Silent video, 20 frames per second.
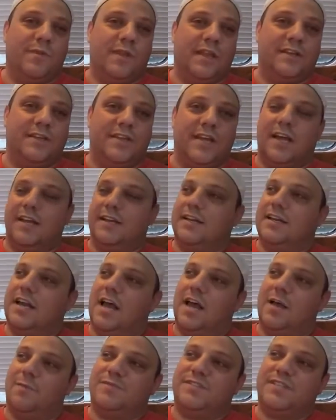done
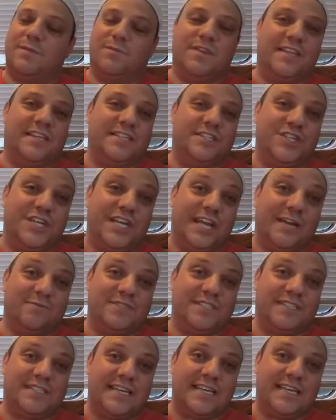up some of the
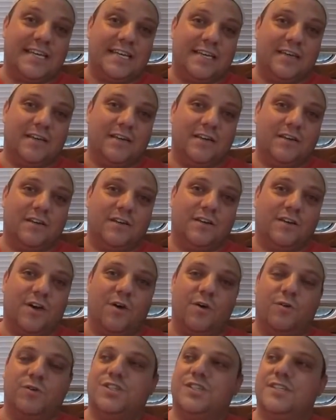GMC
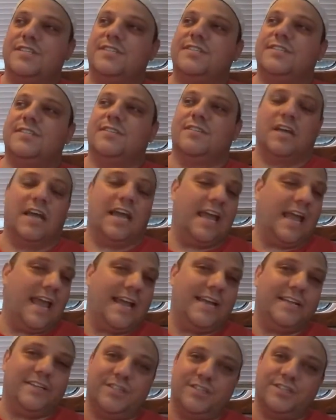coaches
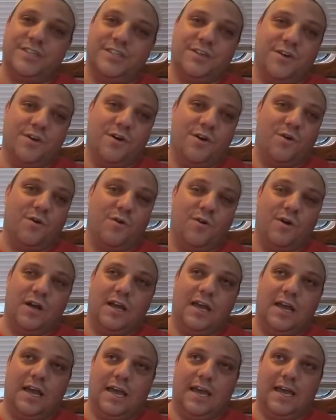ages ago,
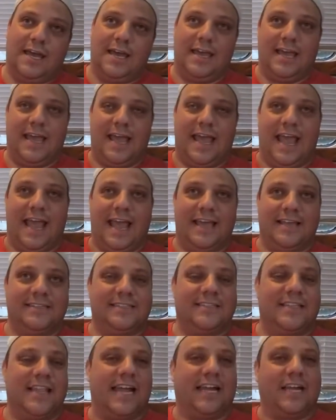
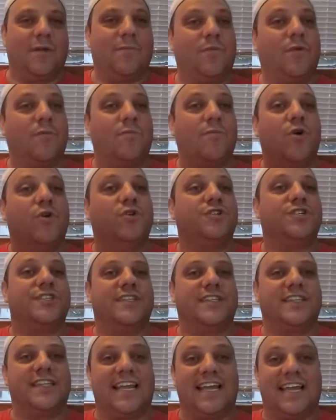as like a
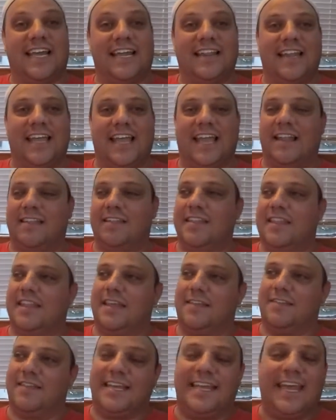promotion thing, and
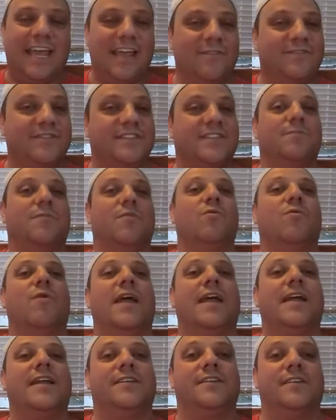they gave some
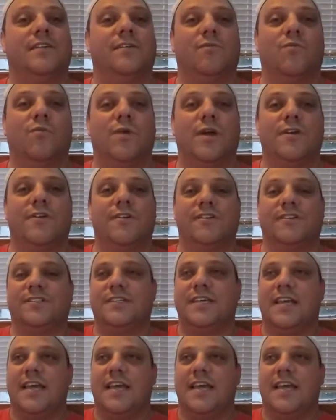away to winners.